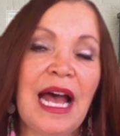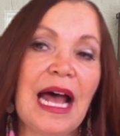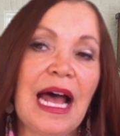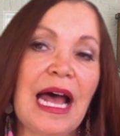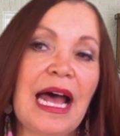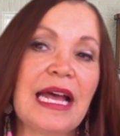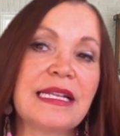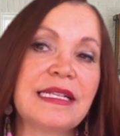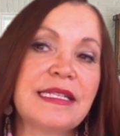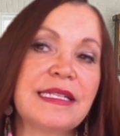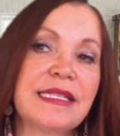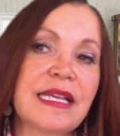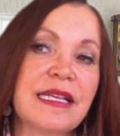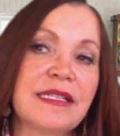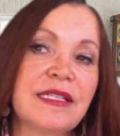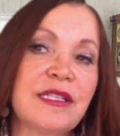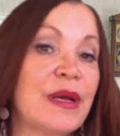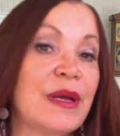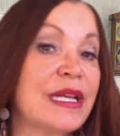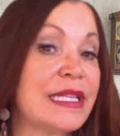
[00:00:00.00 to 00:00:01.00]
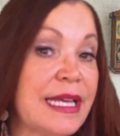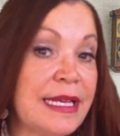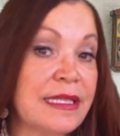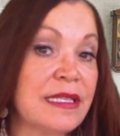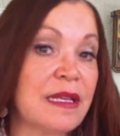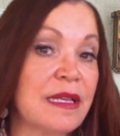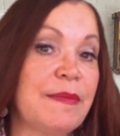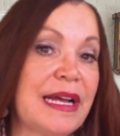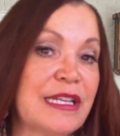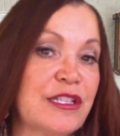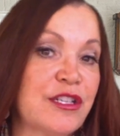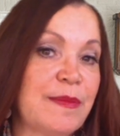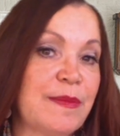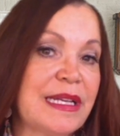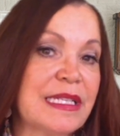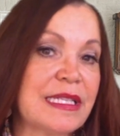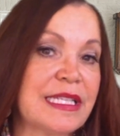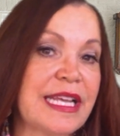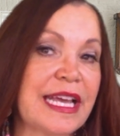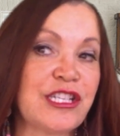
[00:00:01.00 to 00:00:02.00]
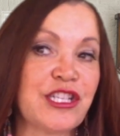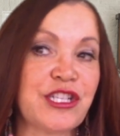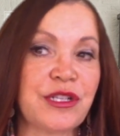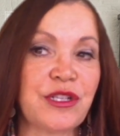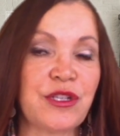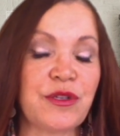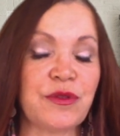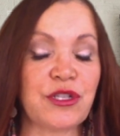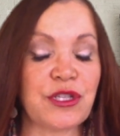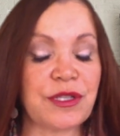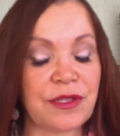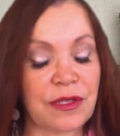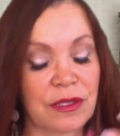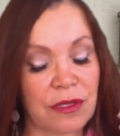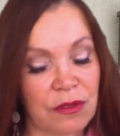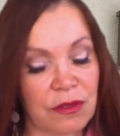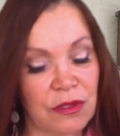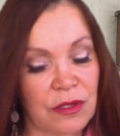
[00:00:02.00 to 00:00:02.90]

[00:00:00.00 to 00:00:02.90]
And so it is a mantra meditation. You just